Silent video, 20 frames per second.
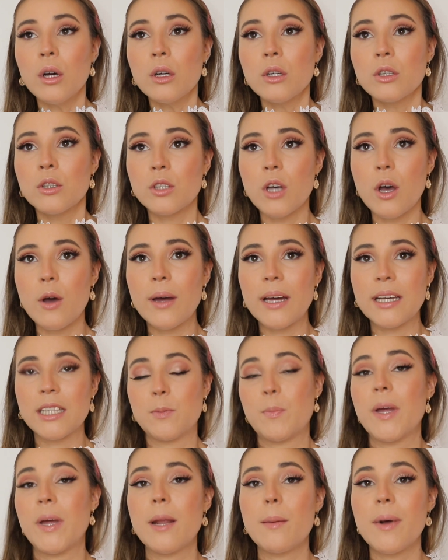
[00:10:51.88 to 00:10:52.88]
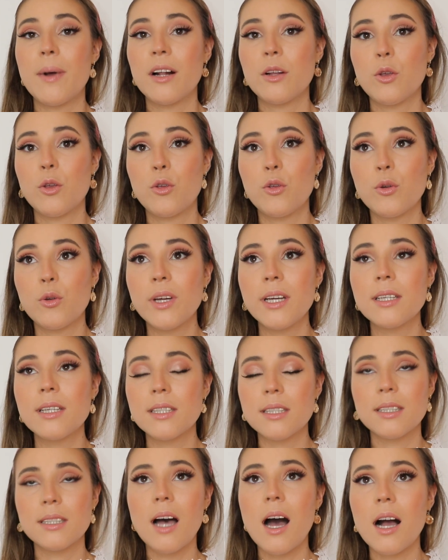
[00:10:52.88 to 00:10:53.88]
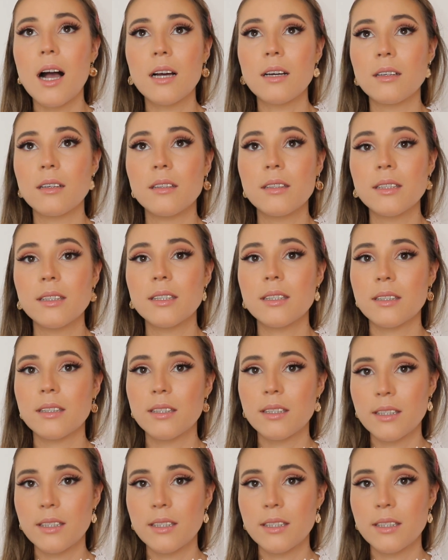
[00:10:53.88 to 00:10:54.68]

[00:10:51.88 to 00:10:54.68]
So it's been about 3 cycles